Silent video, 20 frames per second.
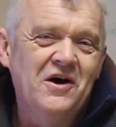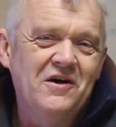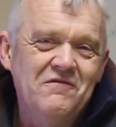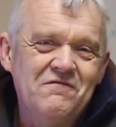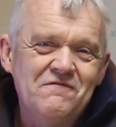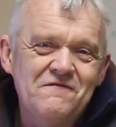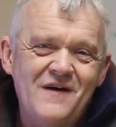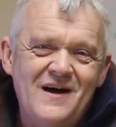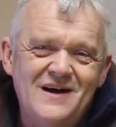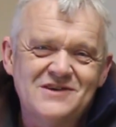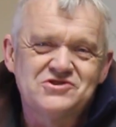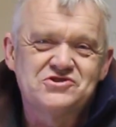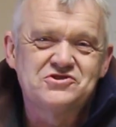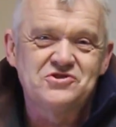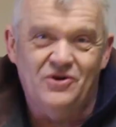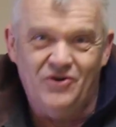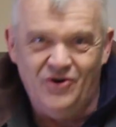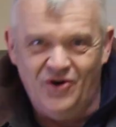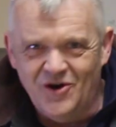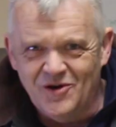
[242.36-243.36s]
turn
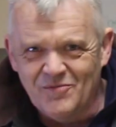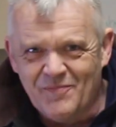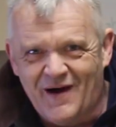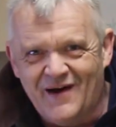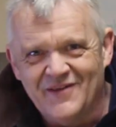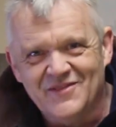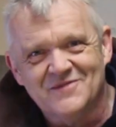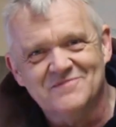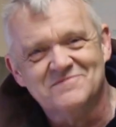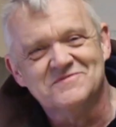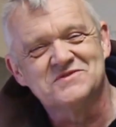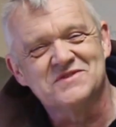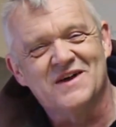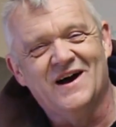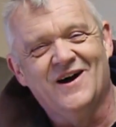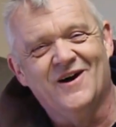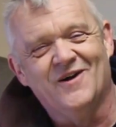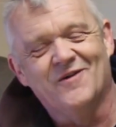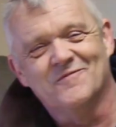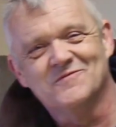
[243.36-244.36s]
fast all by
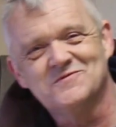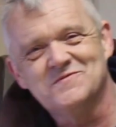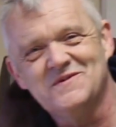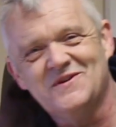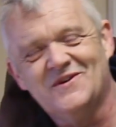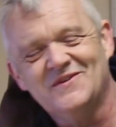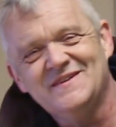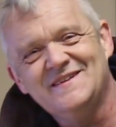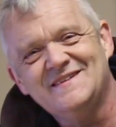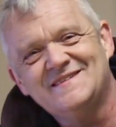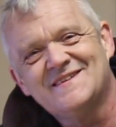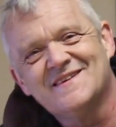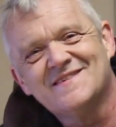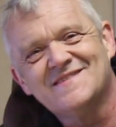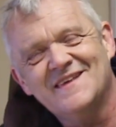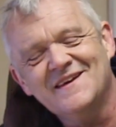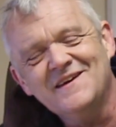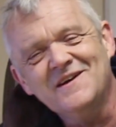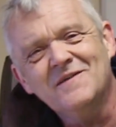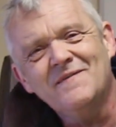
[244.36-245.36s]
themselves, we don't need to
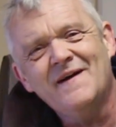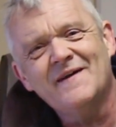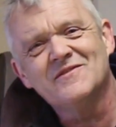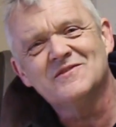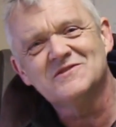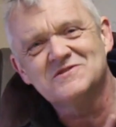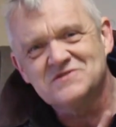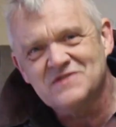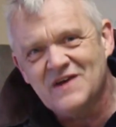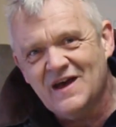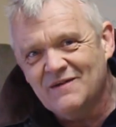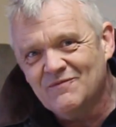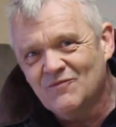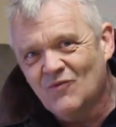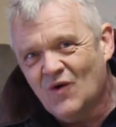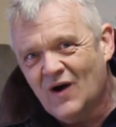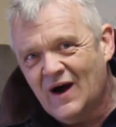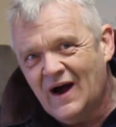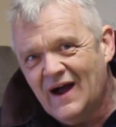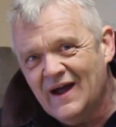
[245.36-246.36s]
think about the
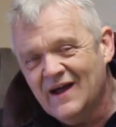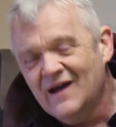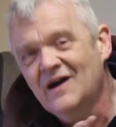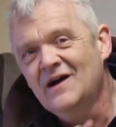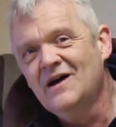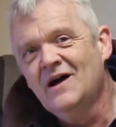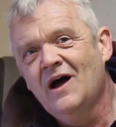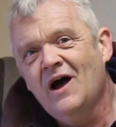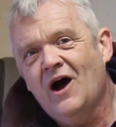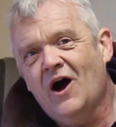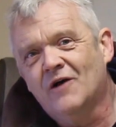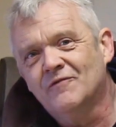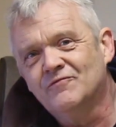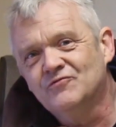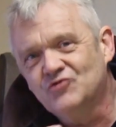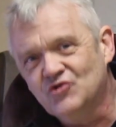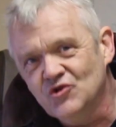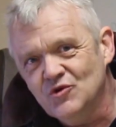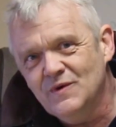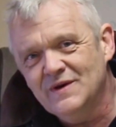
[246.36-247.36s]
same way
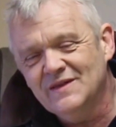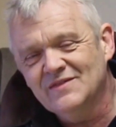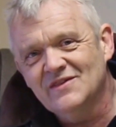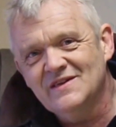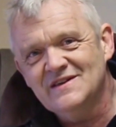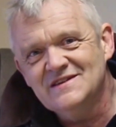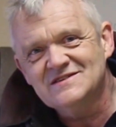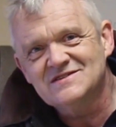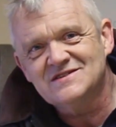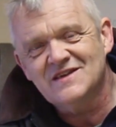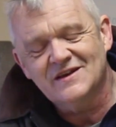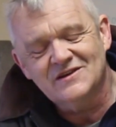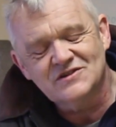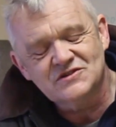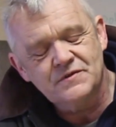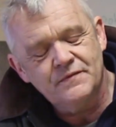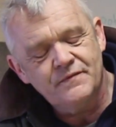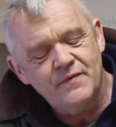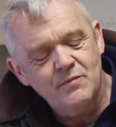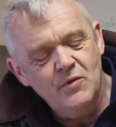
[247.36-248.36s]
of doing these
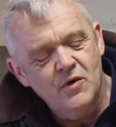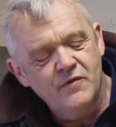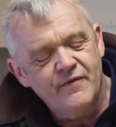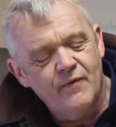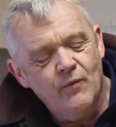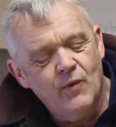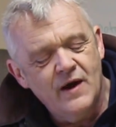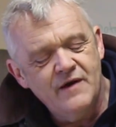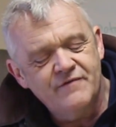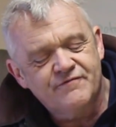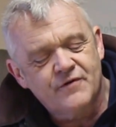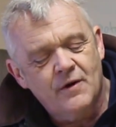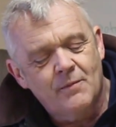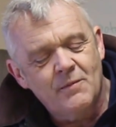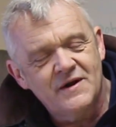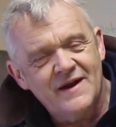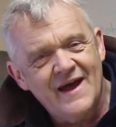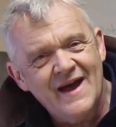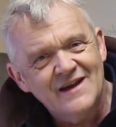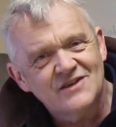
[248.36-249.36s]
things. You'll be move away
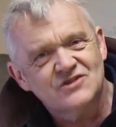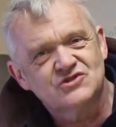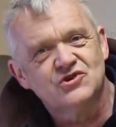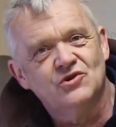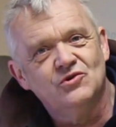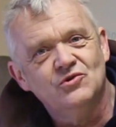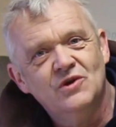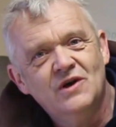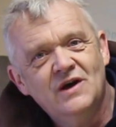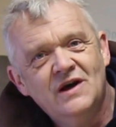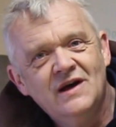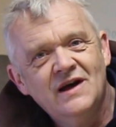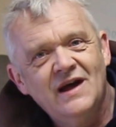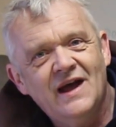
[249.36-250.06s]
from an axle